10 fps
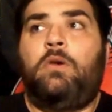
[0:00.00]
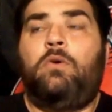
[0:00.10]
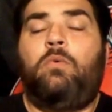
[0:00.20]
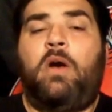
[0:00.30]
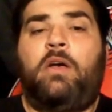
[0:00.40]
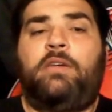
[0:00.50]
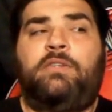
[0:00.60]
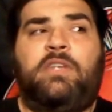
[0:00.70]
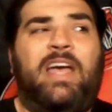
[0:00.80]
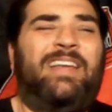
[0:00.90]
who, while
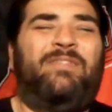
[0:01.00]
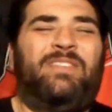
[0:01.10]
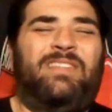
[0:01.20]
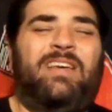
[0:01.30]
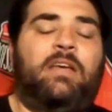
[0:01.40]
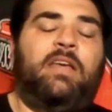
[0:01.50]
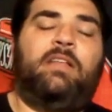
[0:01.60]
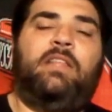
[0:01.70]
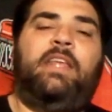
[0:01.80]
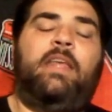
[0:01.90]
is kind of an
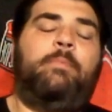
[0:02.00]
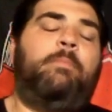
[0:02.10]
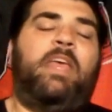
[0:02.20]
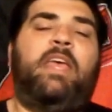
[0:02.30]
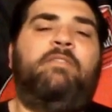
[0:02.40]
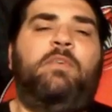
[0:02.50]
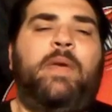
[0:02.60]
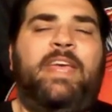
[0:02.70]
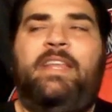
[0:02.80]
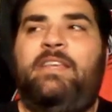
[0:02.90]
elite MMA
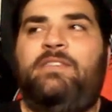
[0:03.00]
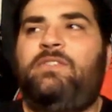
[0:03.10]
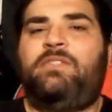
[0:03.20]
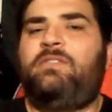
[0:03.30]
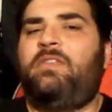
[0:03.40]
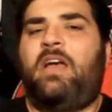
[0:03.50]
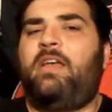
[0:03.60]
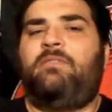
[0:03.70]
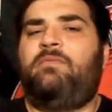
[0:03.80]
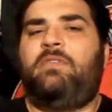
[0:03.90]
heavyweight, he's
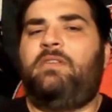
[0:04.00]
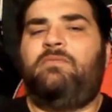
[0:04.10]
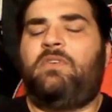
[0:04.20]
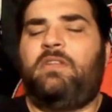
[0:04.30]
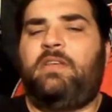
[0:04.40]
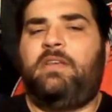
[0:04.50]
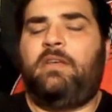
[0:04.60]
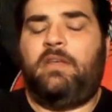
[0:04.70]
not really.